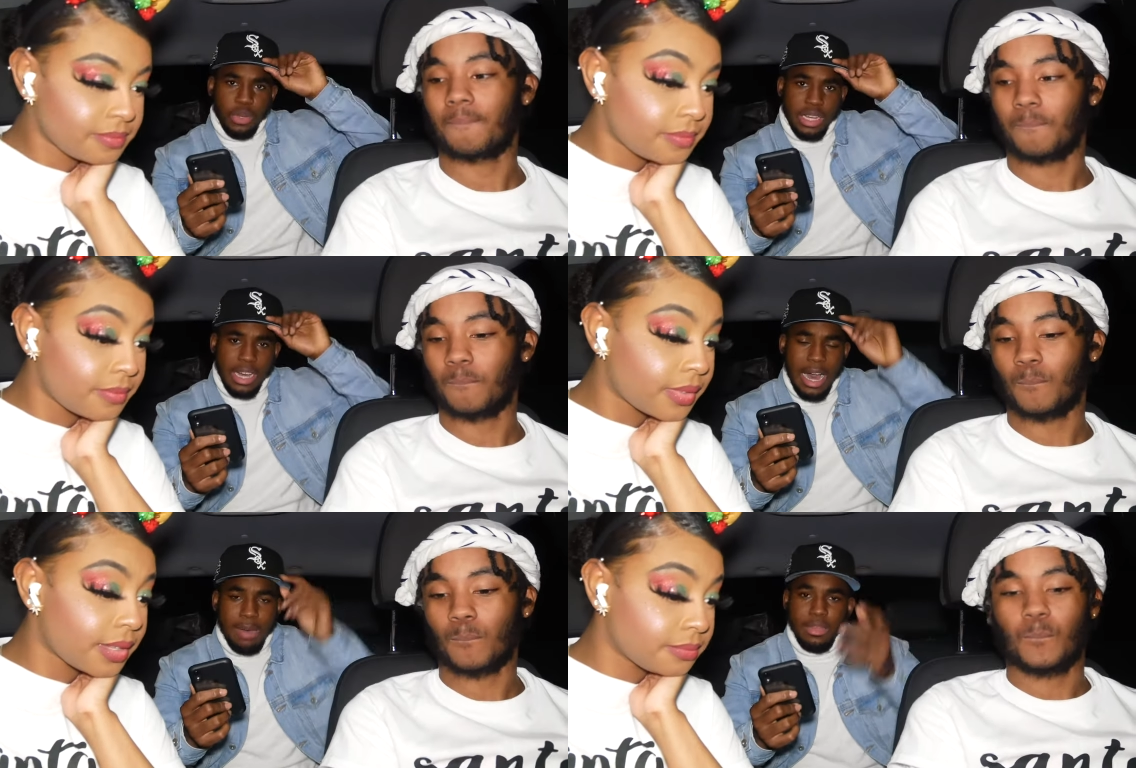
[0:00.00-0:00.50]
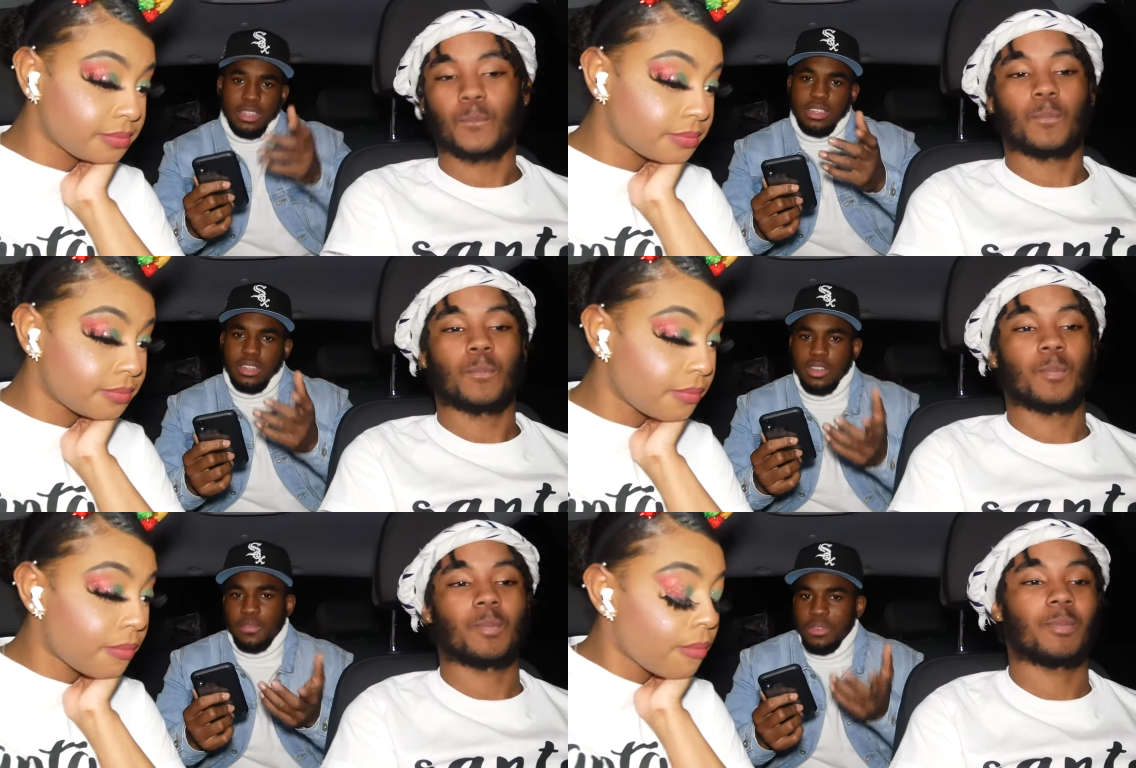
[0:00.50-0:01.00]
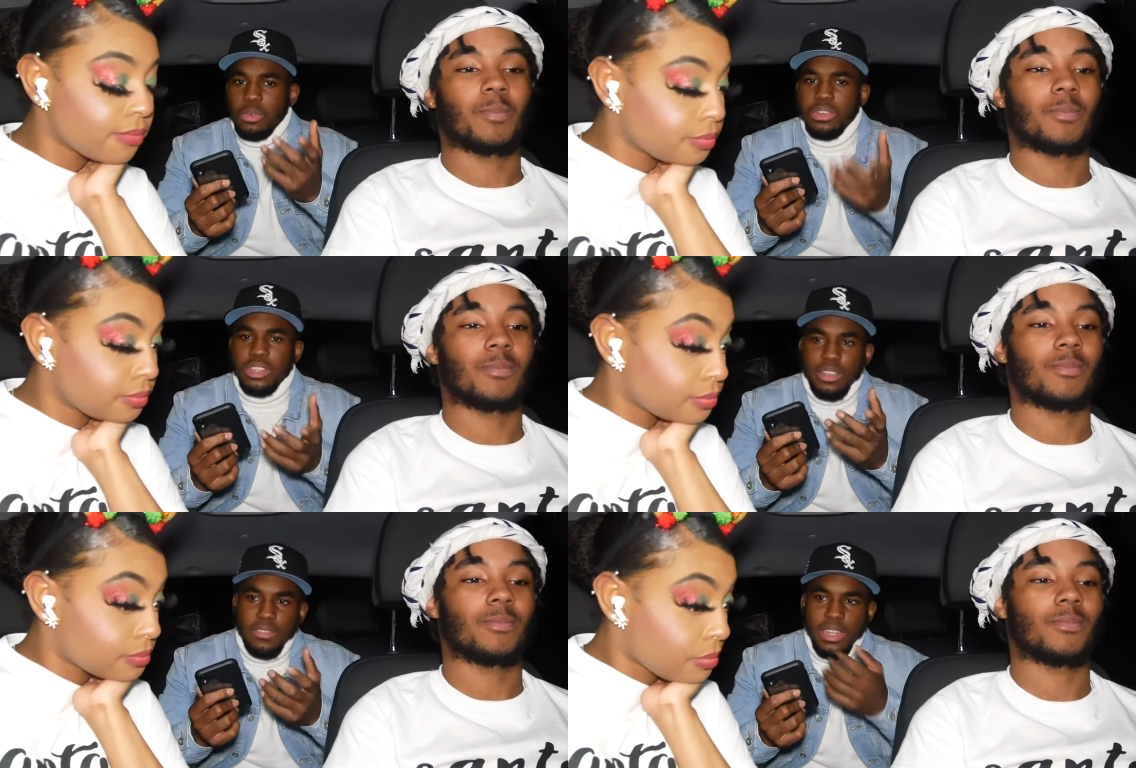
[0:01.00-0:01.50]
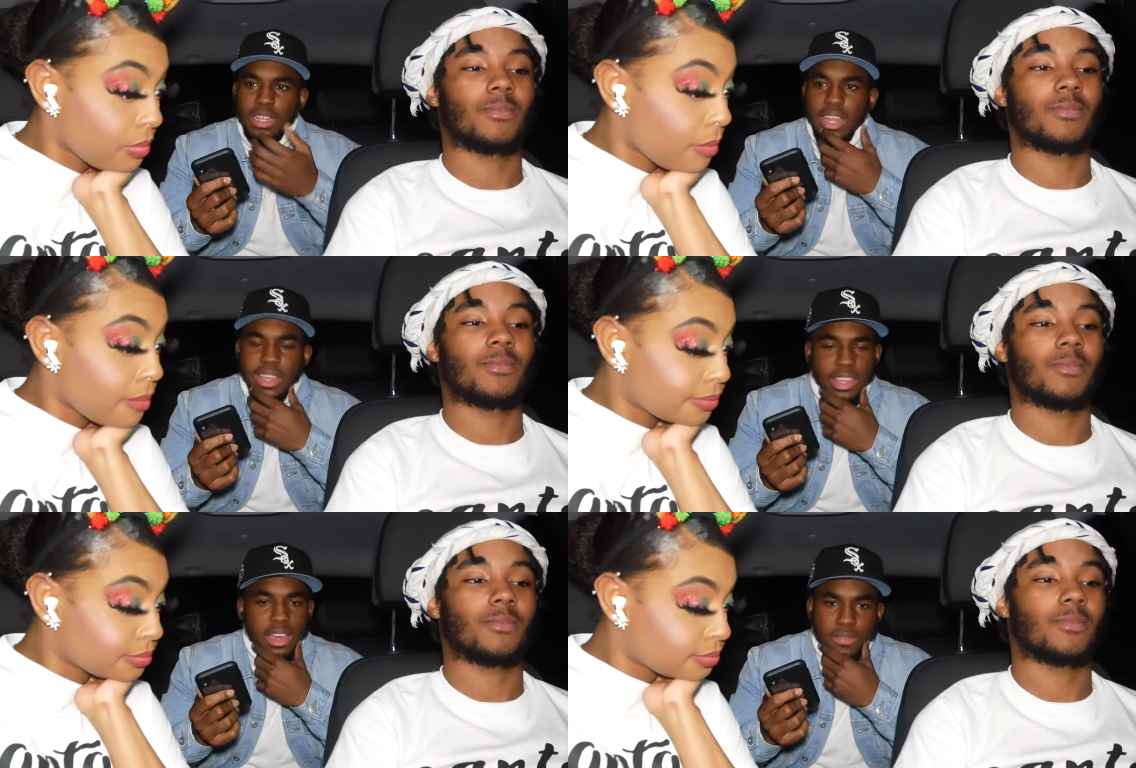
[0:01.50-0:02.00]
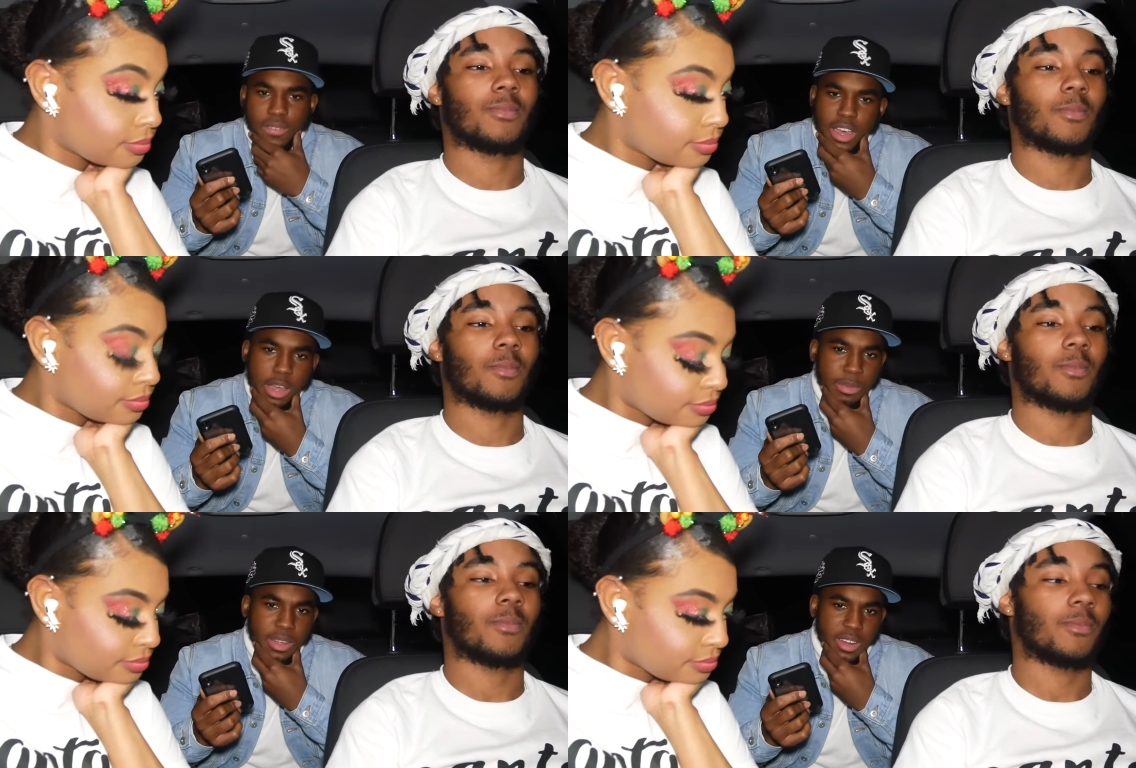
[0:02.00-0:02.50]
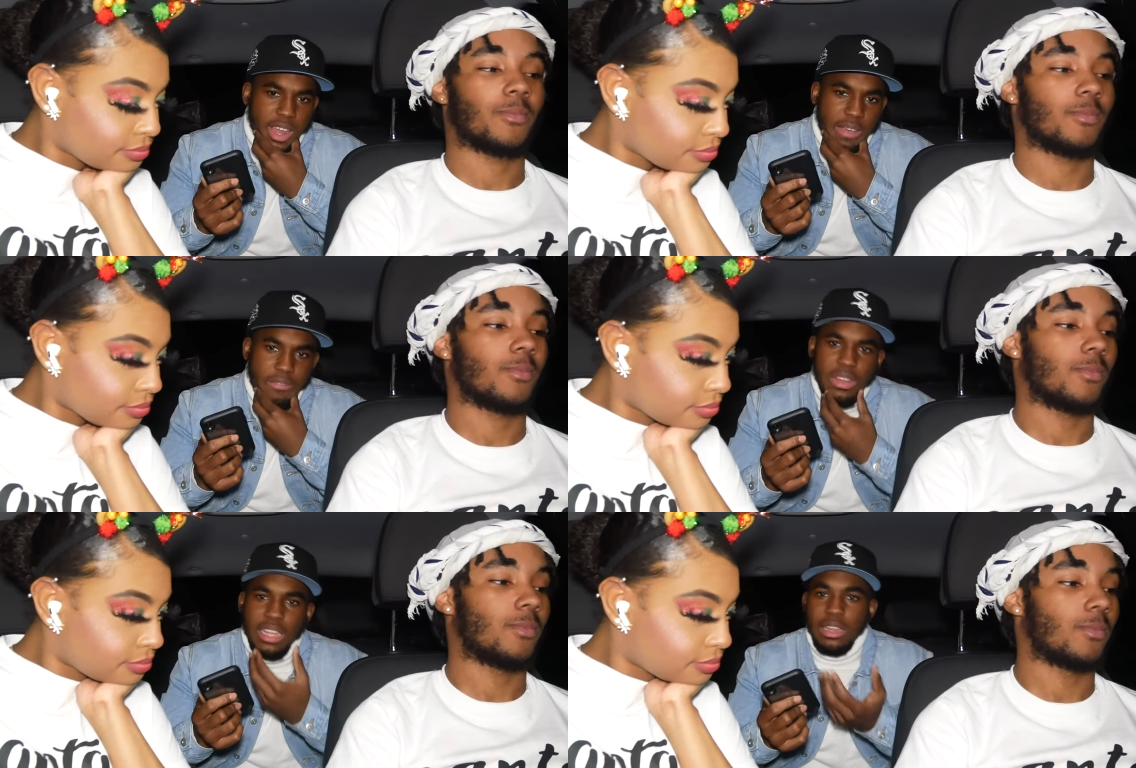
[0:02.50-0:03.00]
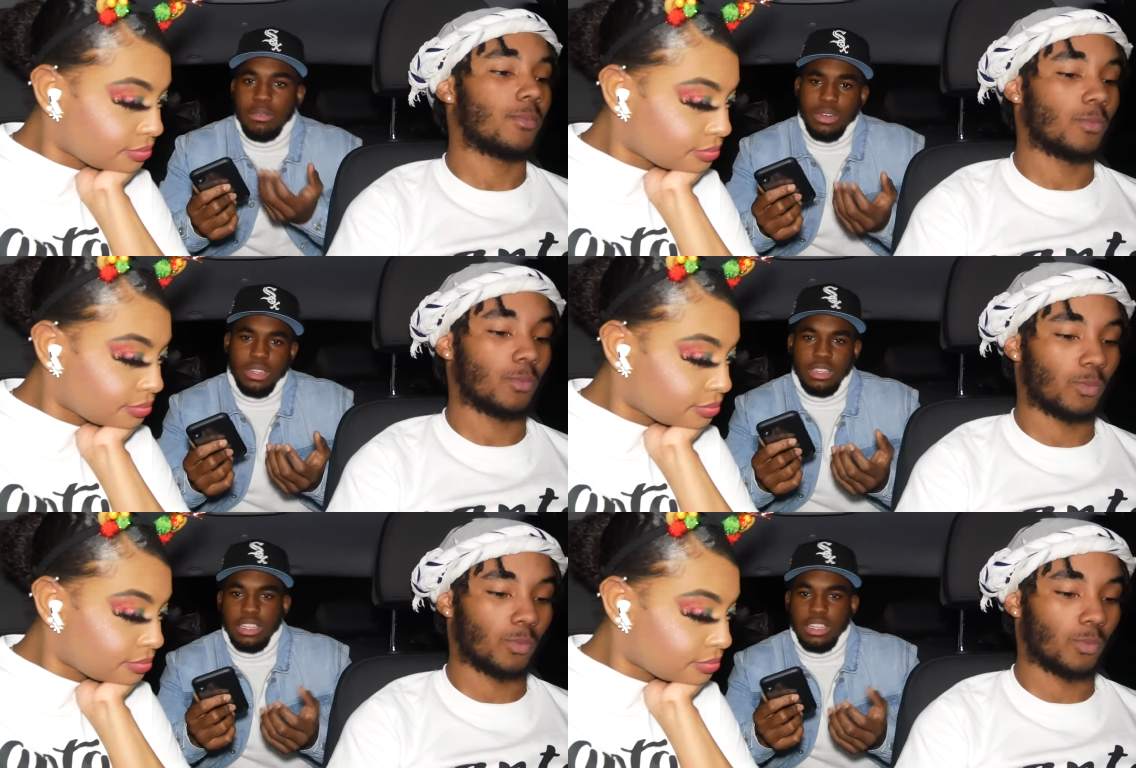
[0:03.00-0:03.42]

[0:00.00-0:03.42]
Speaker 1: in the comments, the viewers, they really like y'all vibe, and I feel like they want to